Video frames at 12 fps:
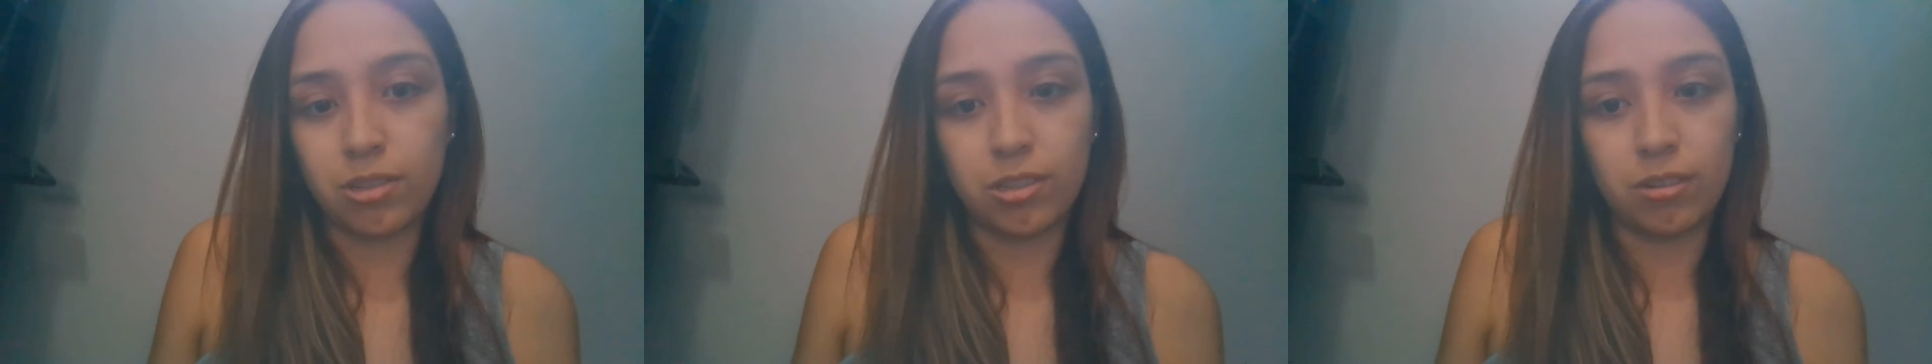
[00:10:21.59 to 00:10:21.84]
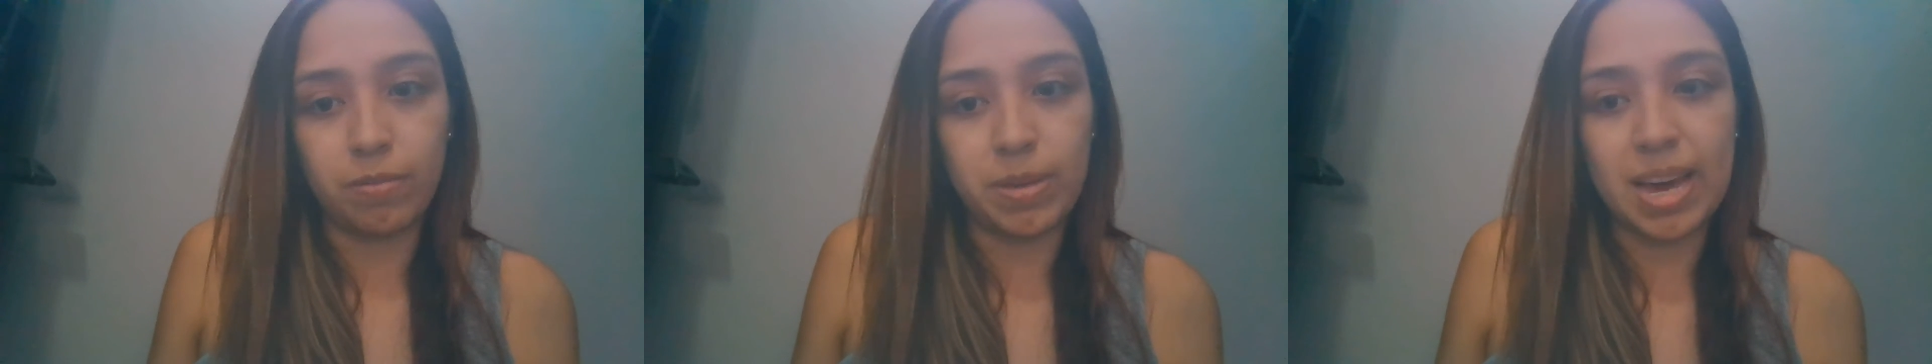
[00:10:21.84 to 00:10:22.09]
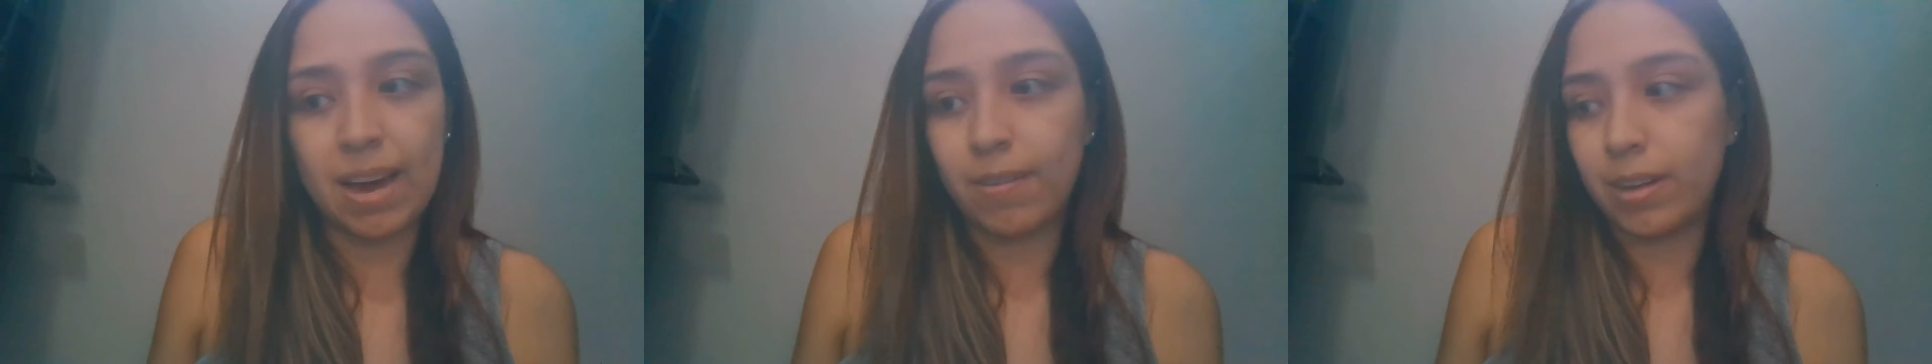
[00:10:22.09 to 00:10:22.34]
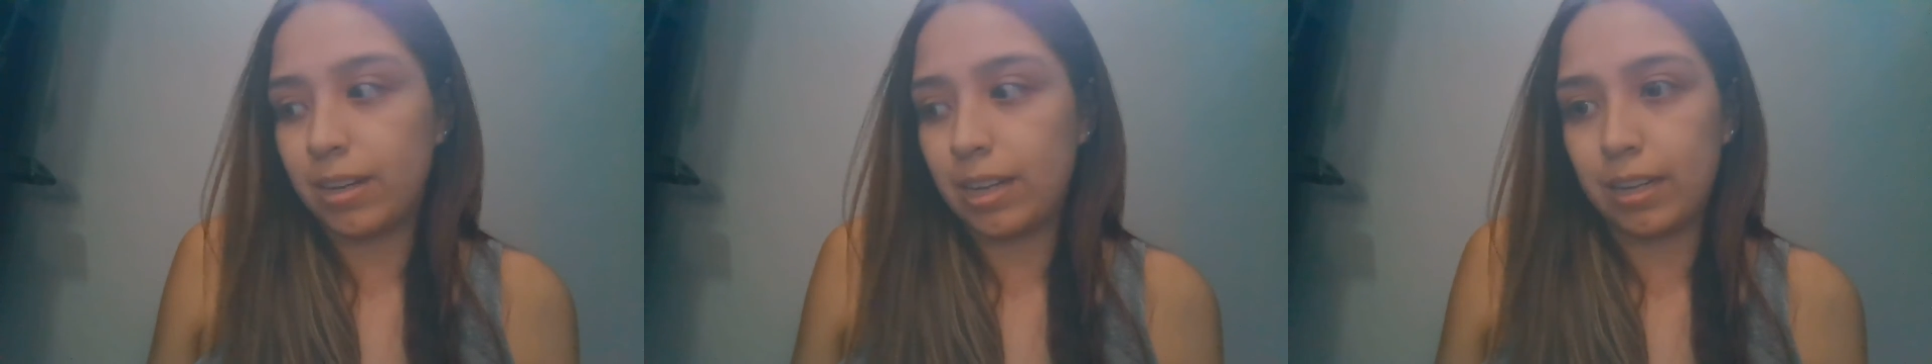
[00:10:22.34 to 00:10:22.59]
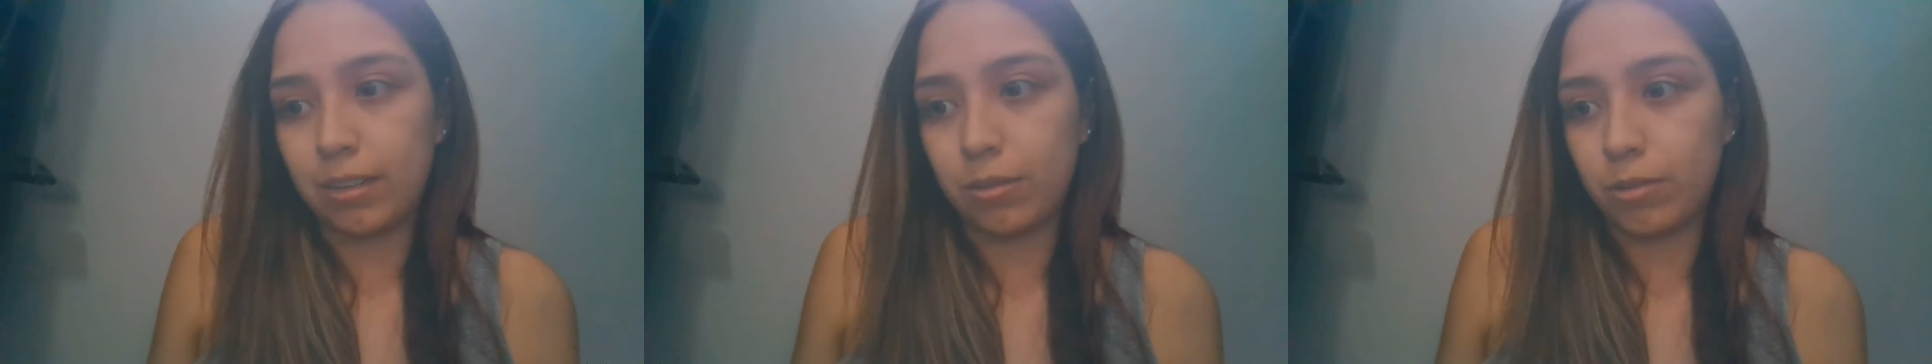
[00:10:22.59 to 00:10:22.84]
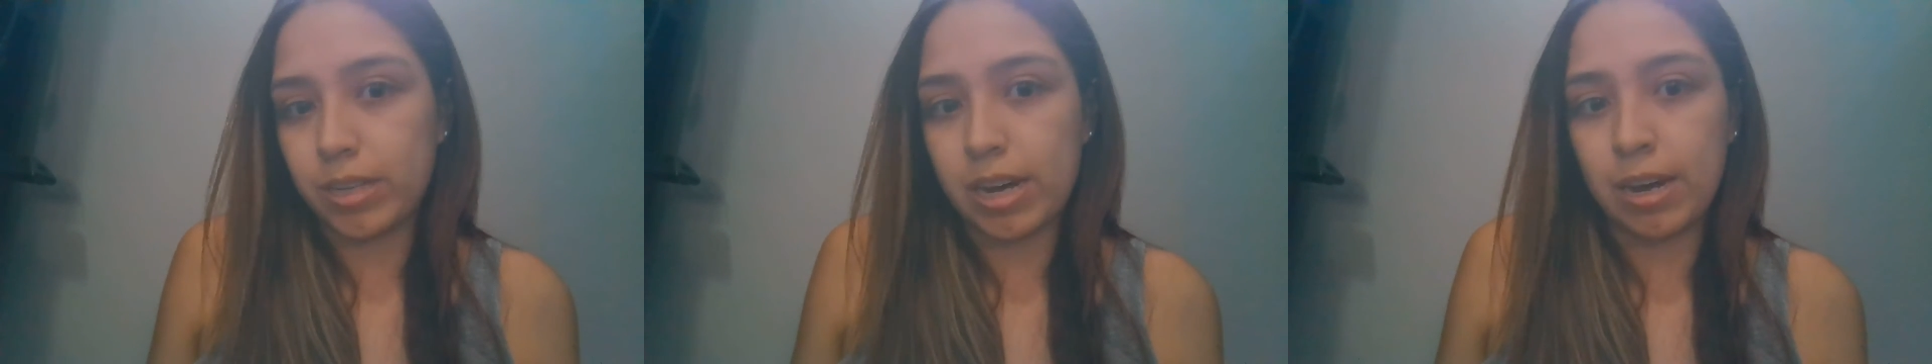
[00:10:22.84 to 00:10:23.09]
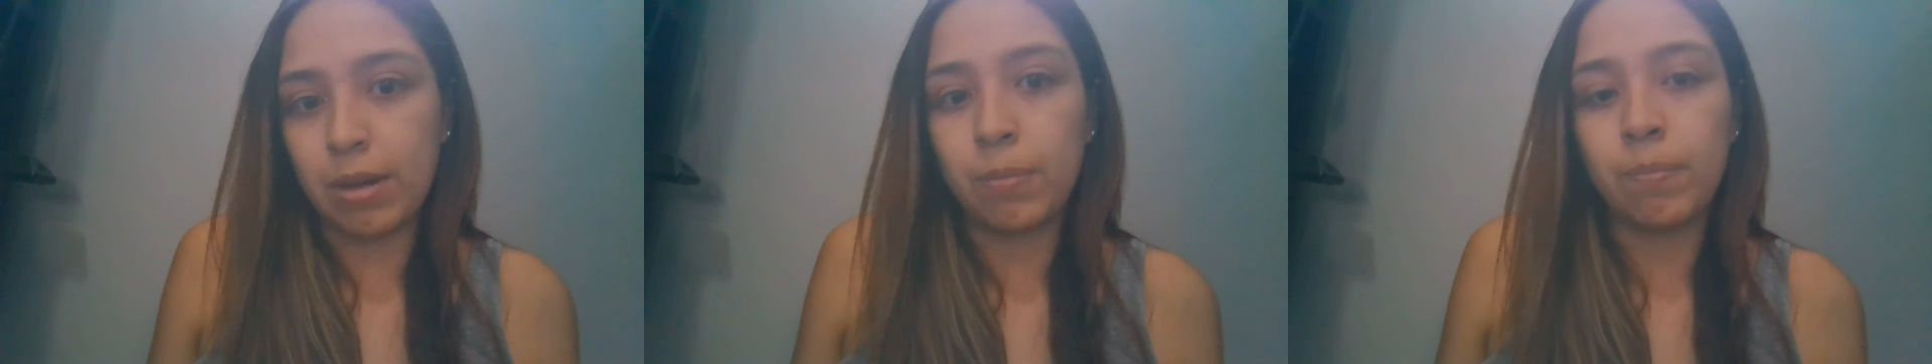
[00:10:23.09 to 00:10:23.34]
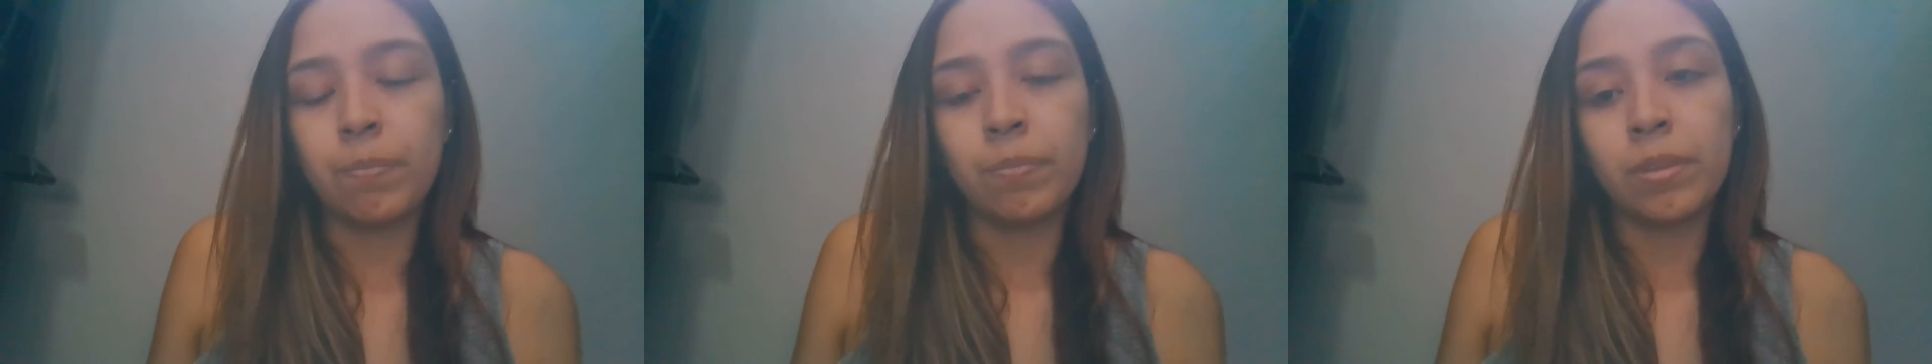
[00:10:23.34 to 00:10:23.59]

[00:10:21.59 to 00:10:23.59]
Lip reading: She'll be out in like no time.